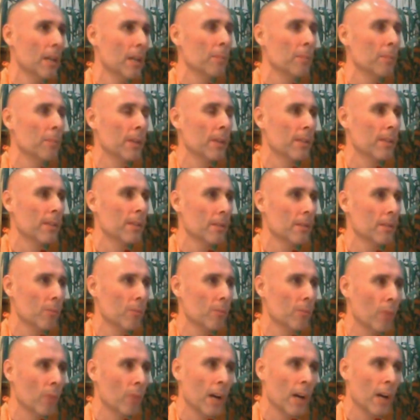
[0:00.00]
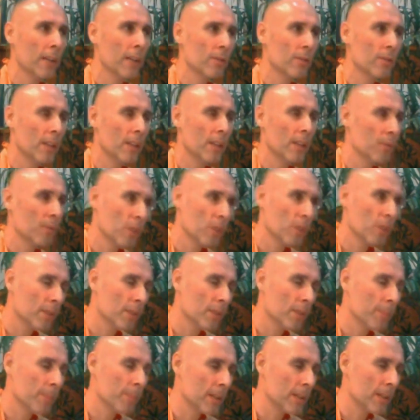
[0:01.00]
But why do they want
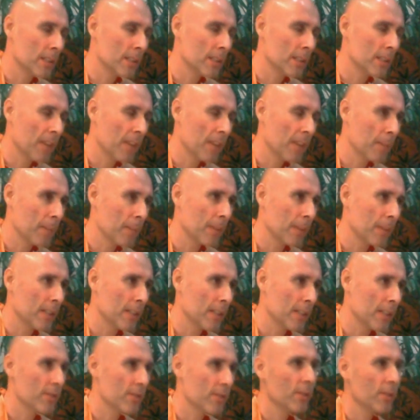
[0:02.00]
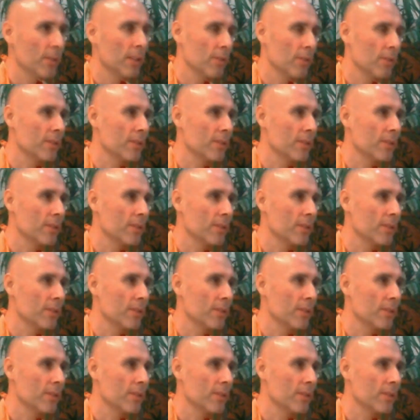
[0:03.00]
positive happiness if they don't?